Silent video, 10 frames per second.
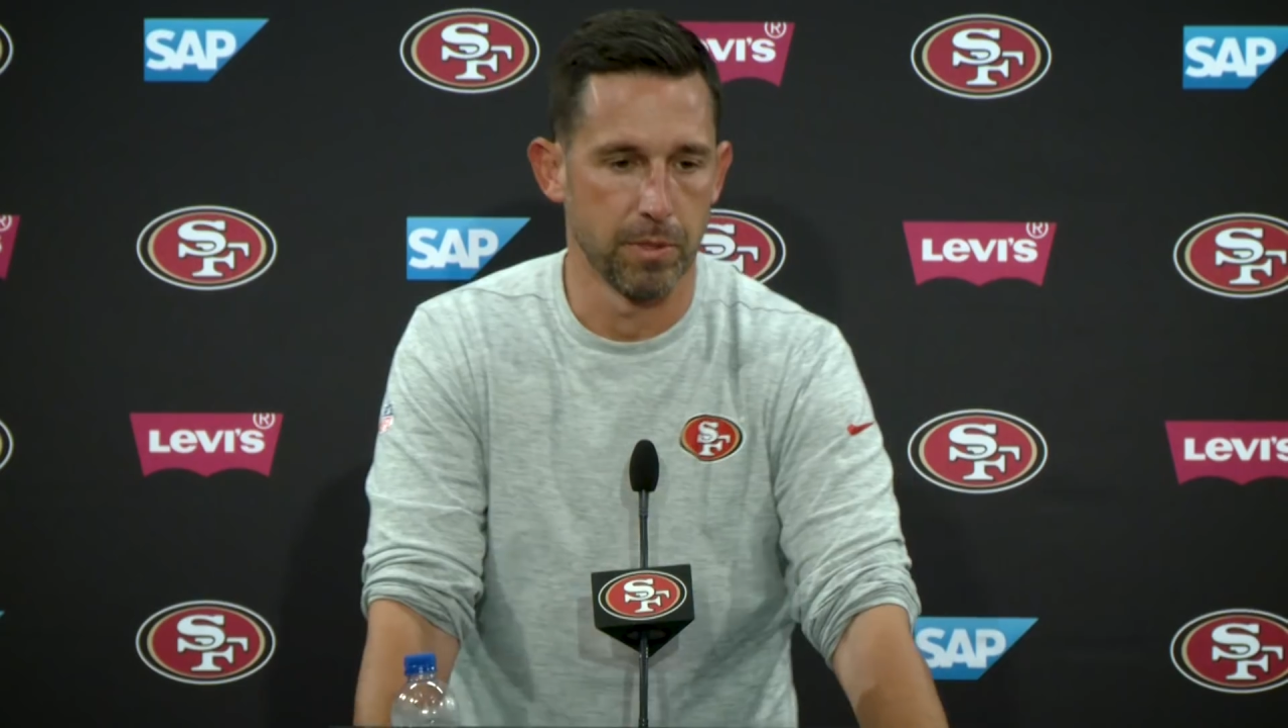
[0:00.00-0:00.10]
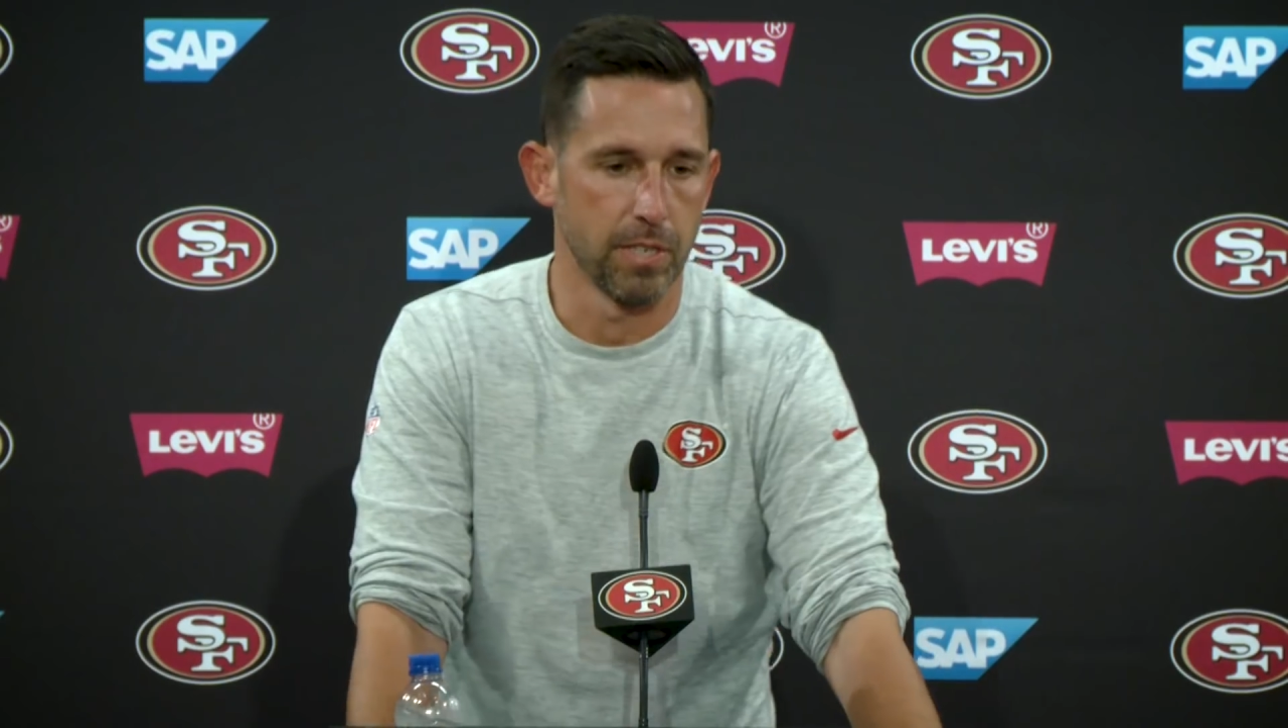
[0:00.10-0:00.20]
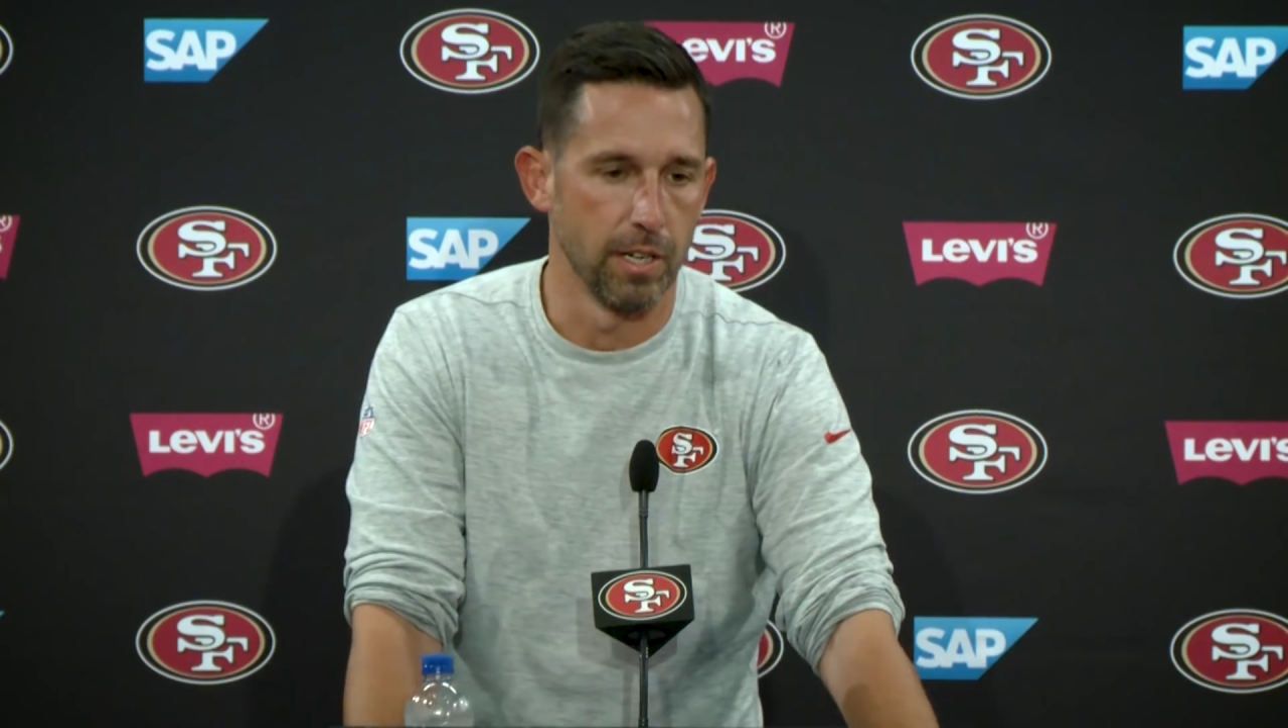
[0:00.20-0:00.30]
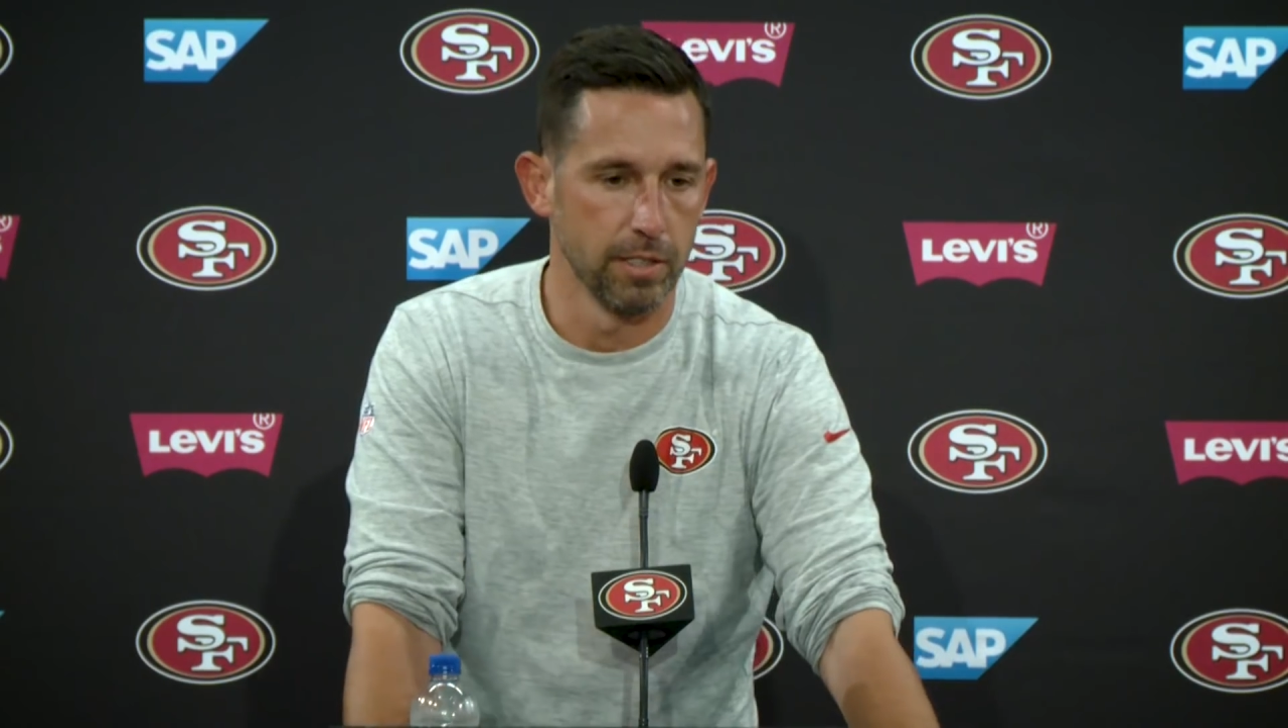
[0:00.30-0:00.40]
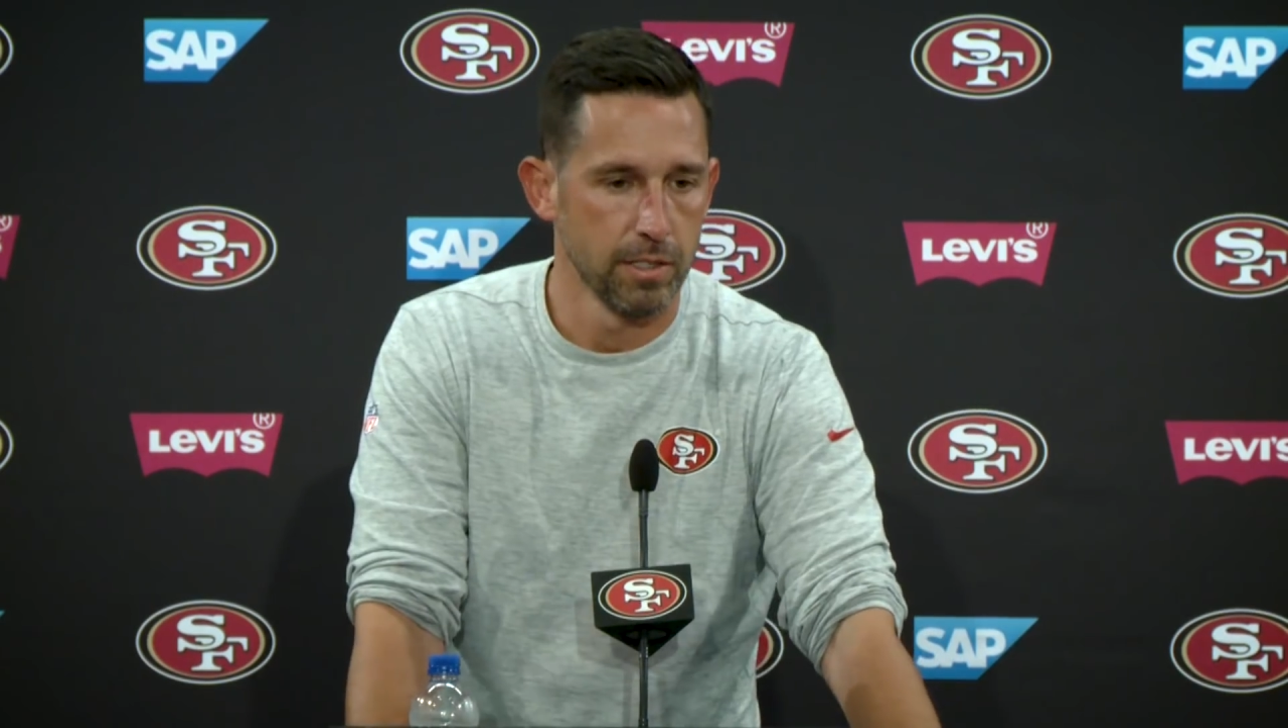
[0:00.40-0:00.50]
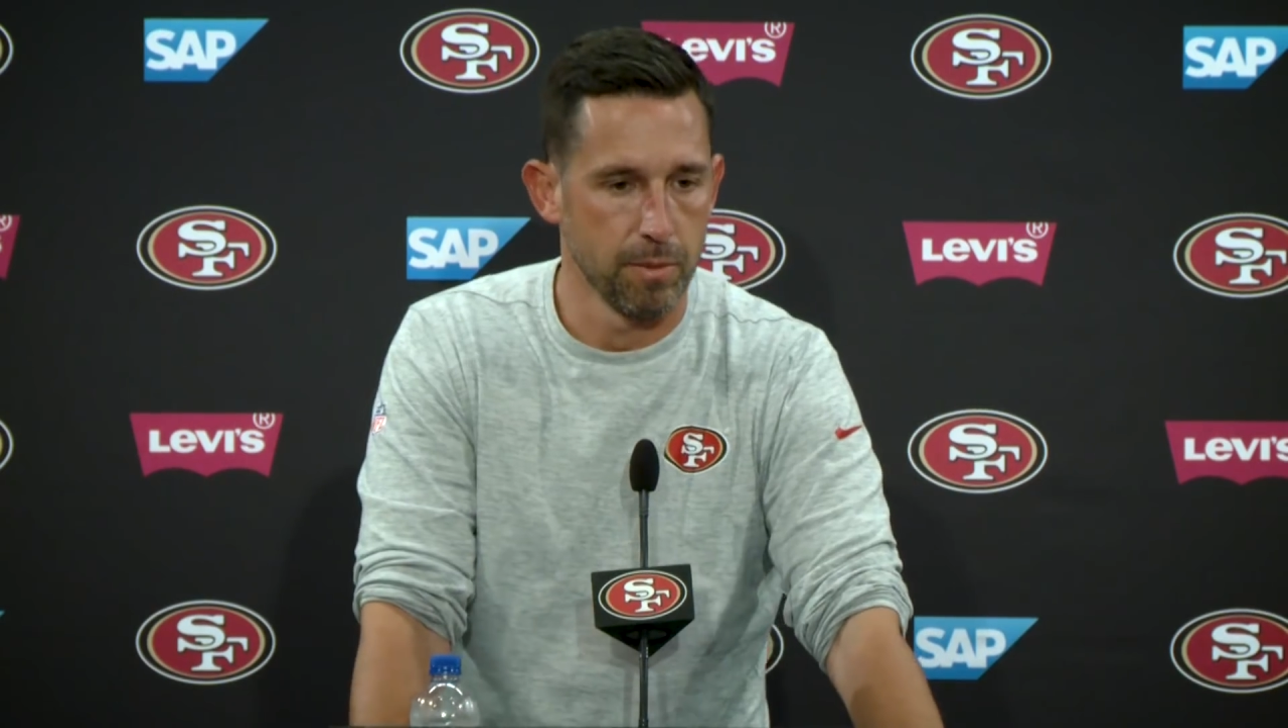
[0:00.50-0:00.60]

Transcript: a ton.